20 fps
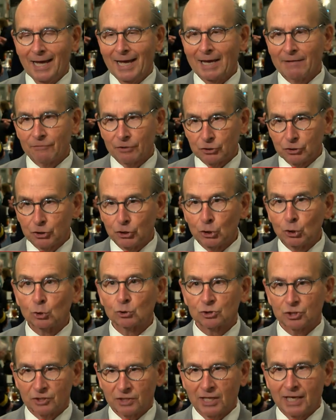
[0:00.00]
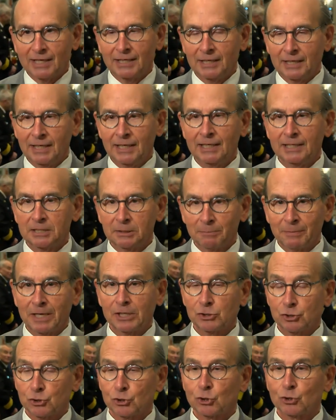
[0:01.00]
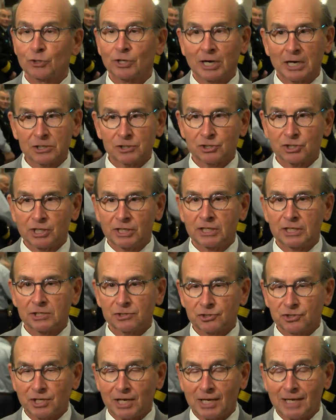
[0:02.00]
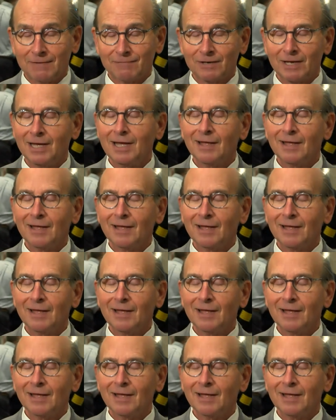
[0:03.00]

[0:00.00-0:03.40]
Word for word: have the tools that they need to make sure that our city is safe.